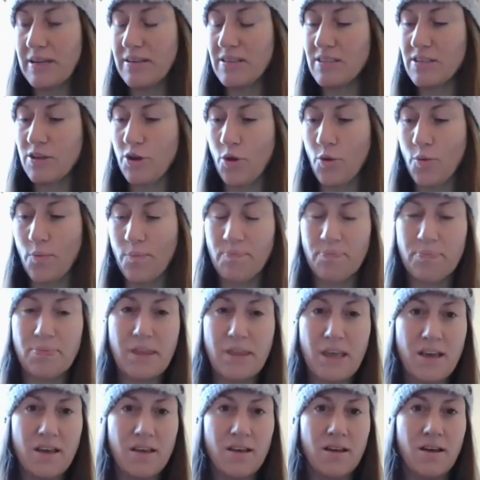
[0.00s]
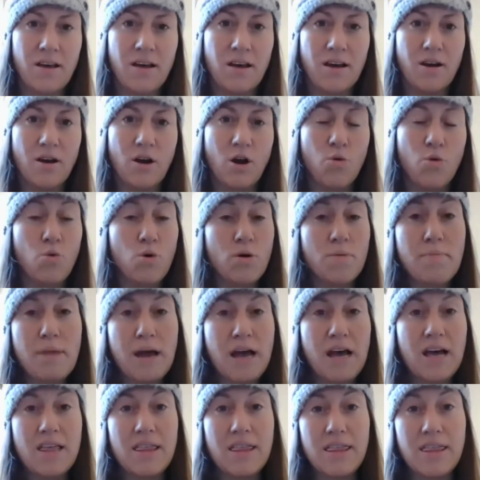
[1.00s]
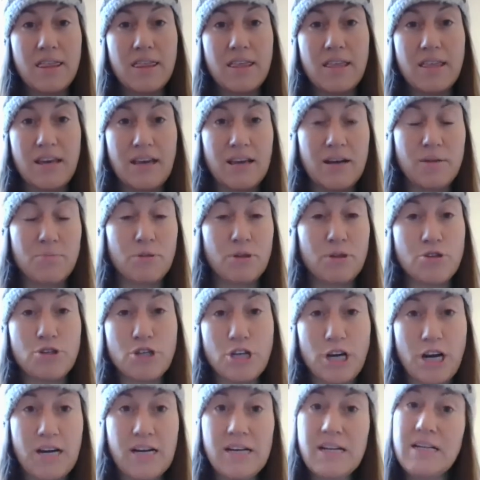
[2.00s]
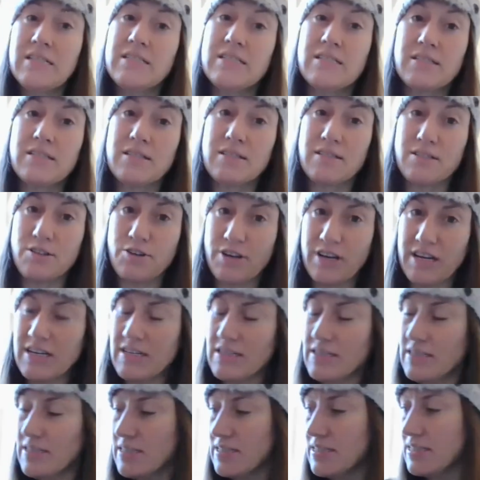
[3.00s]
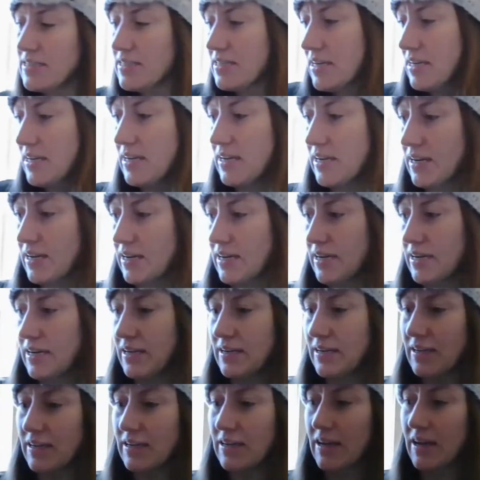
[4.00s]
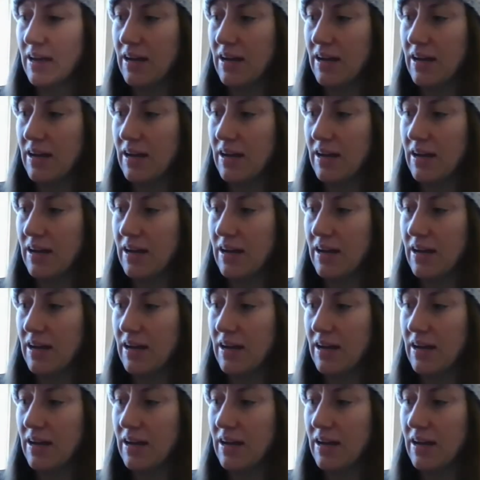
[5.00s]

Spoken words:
So a warm bath and a blow dry, great. I